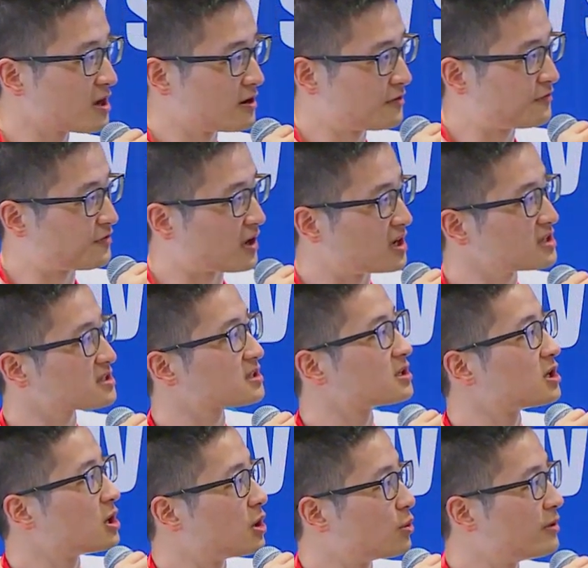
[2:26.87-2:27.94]
First,
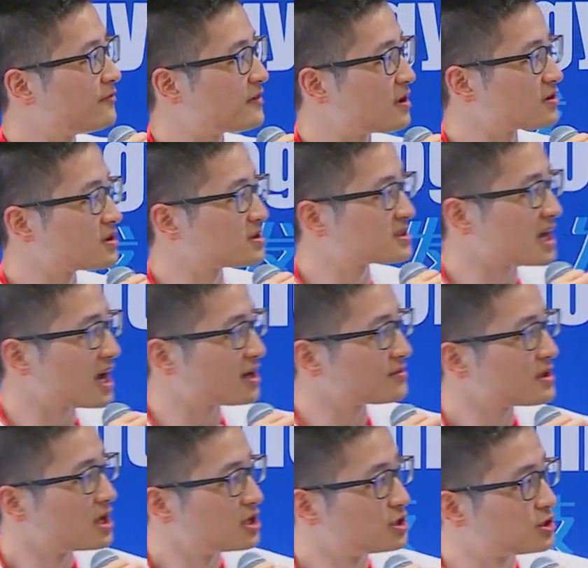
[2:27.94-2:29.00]
we focus on
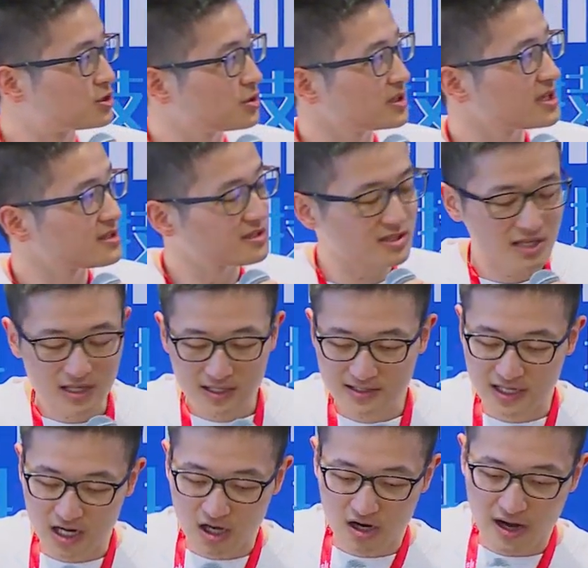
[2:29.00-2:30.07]
students
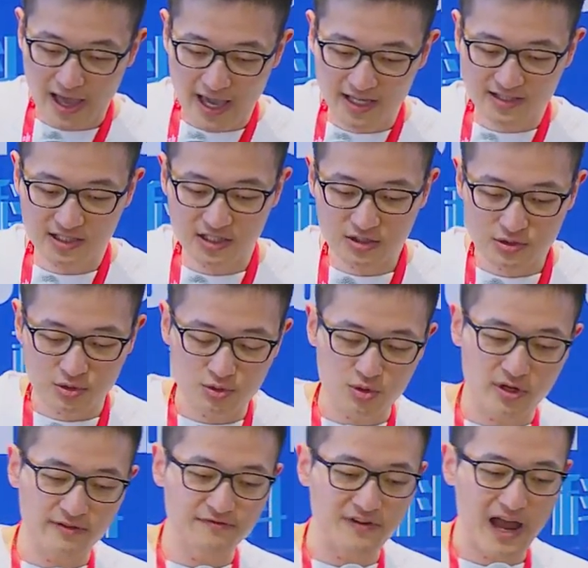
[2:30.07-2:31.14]
that are eighteen to
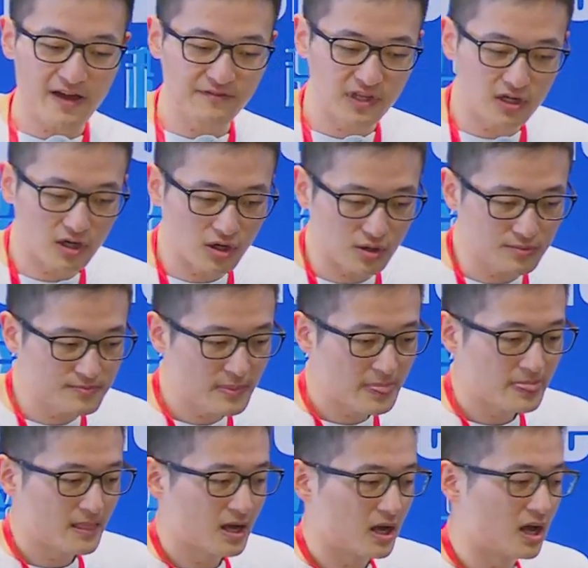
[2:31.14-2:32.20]
twenty-five year old
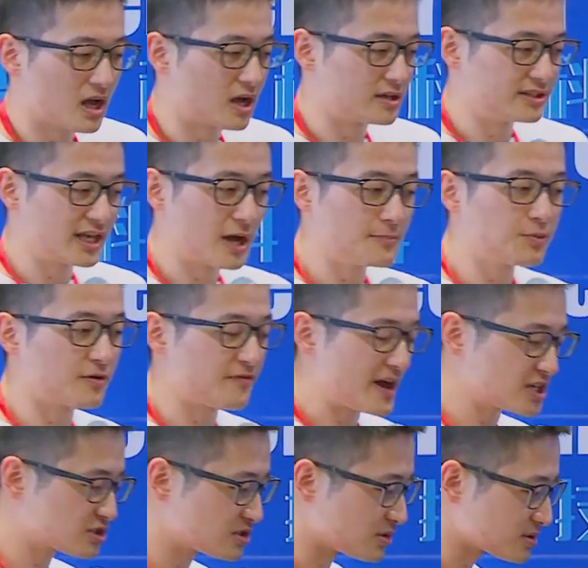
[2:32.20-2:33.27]
uh, young
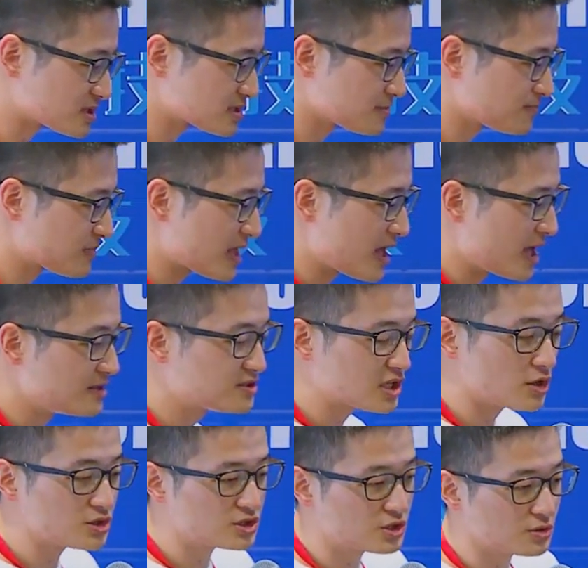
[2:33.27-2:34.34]
professionals. And
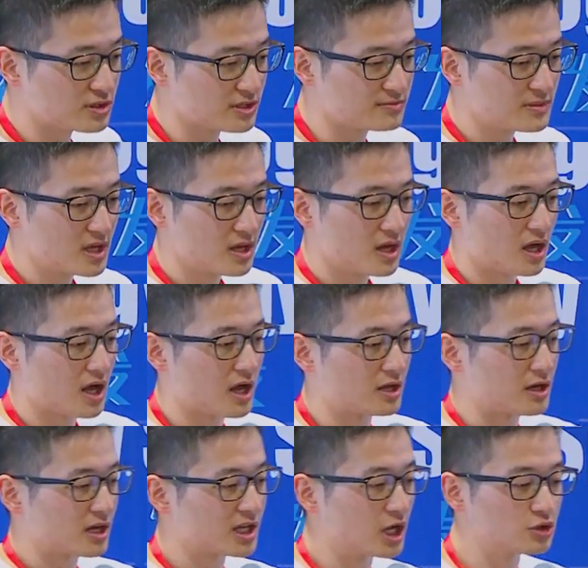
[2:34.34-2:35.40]
those students uh,
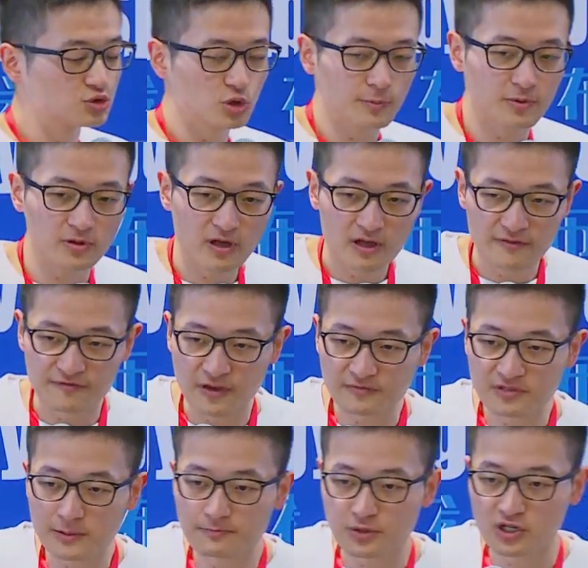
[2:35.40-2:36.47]
contribute
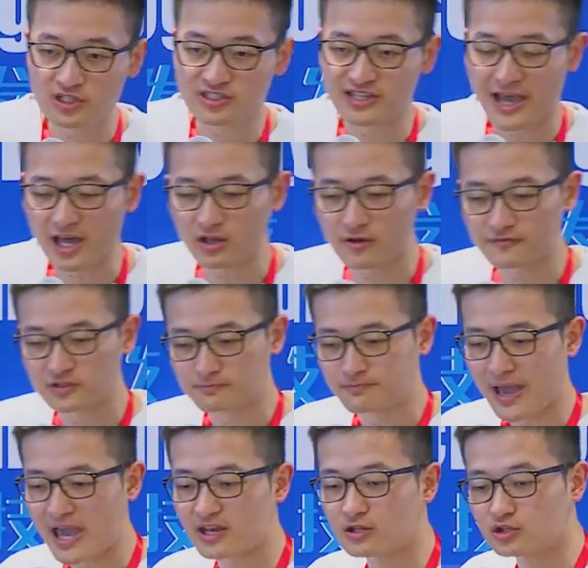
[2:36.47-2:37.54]
fifty percent of the
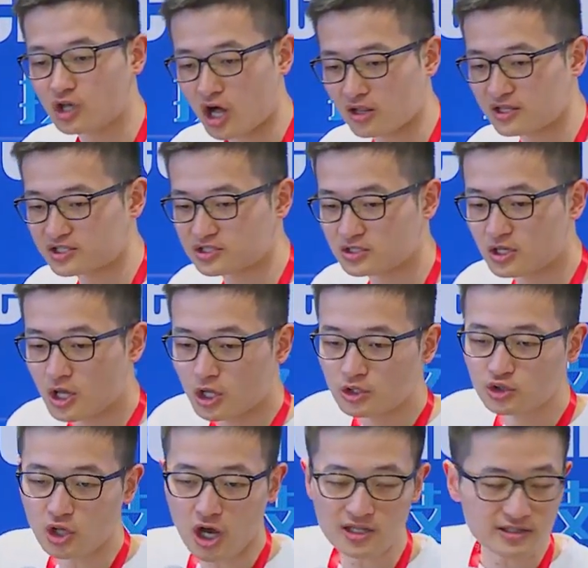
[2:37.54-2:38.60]
paid knowledge,
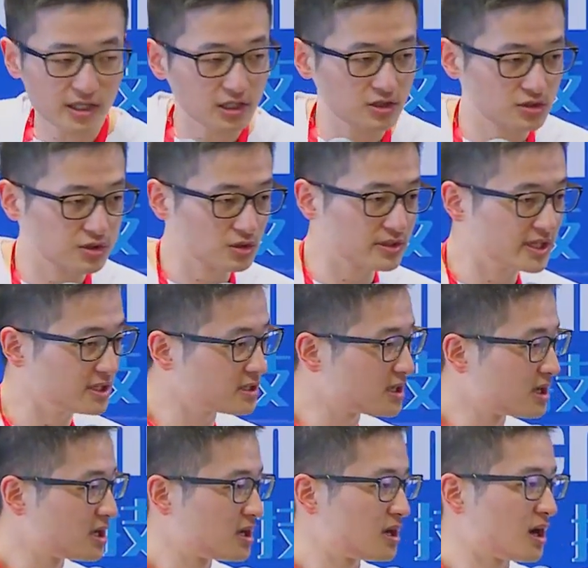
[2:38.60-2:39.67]
not including,
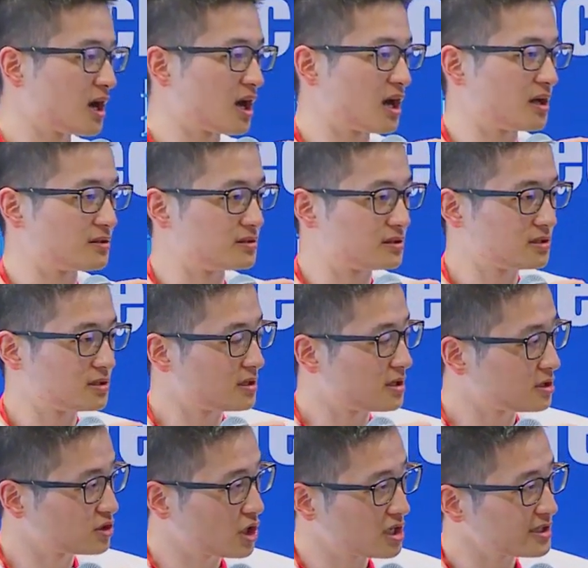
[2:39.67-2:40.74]
uh,
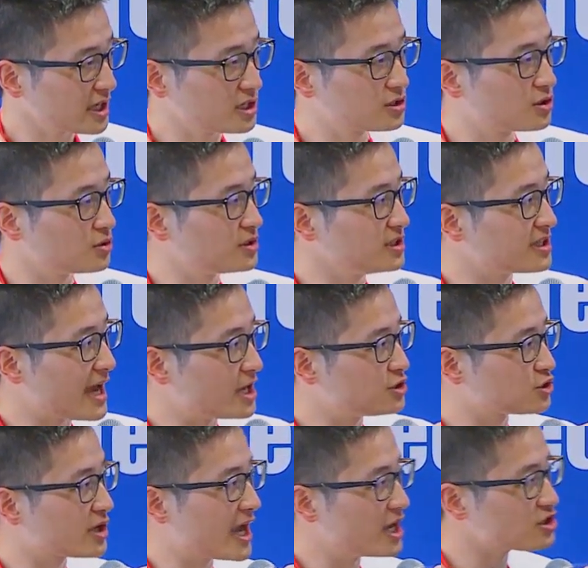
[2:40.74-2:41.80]
not including the
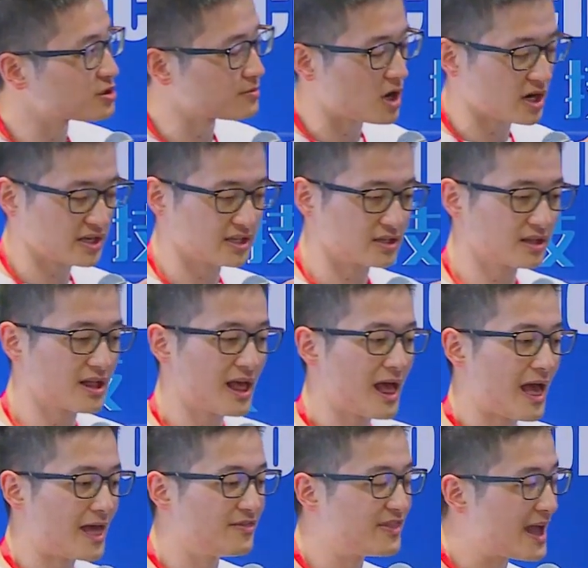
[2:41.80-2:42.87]
education market.
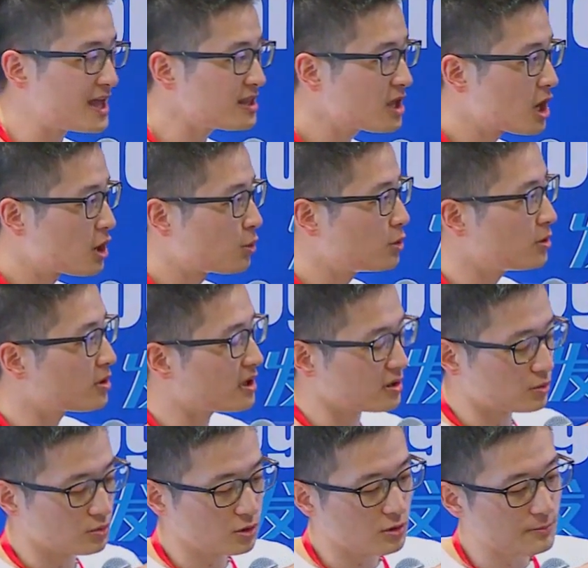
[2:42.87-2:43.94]
And then we will,
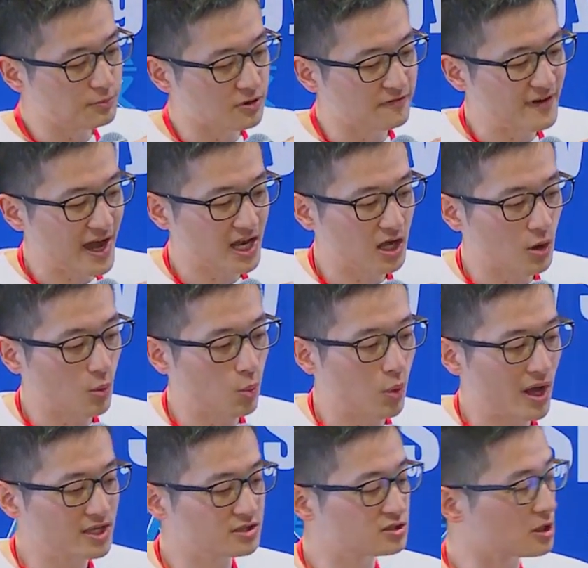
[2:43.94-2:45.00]
we will provide a
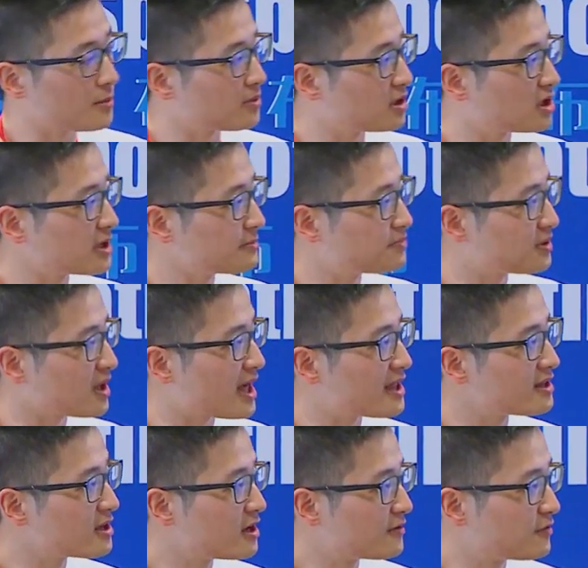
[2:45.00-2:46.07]
one-stop learning
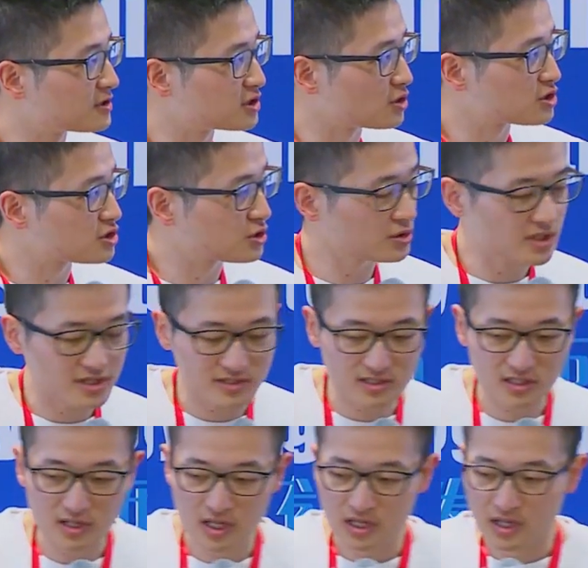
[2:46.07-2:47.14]
plan for those
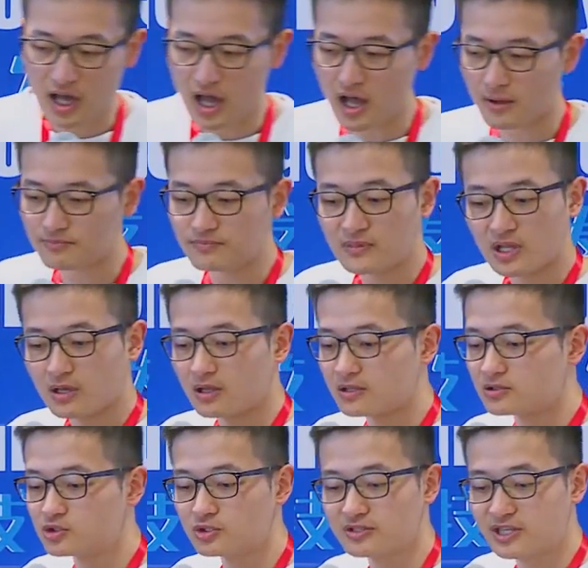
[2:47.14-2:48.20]
students uh,
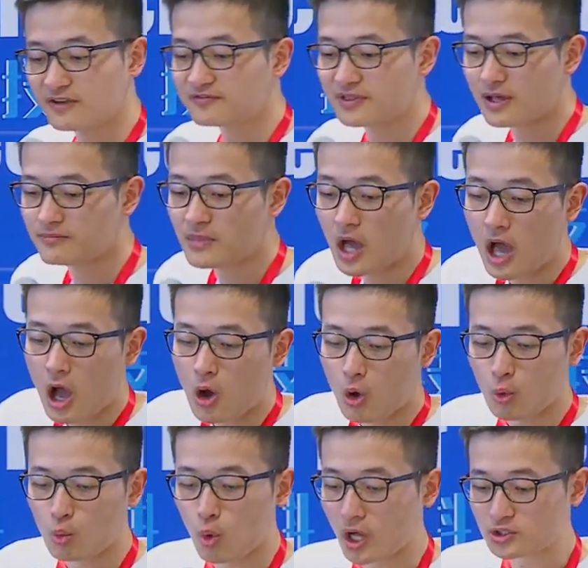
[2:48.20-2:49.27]
to give them
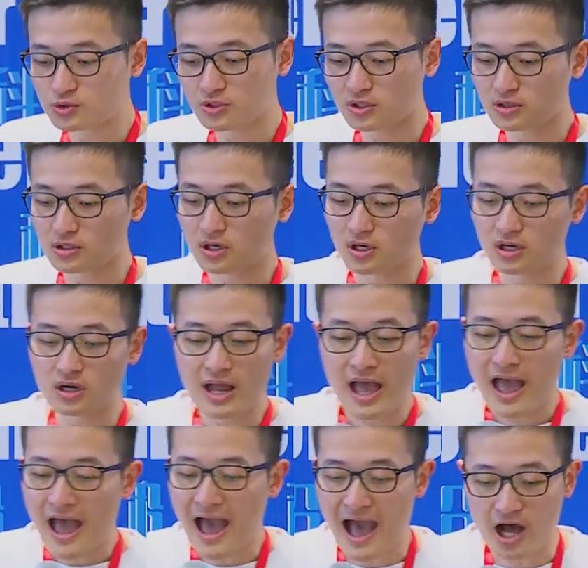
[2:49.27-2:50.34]
what to learn,
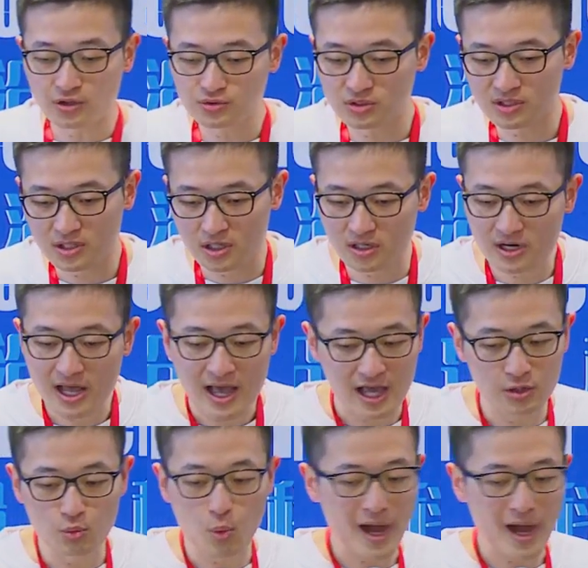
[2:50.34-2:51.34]
how to learn, and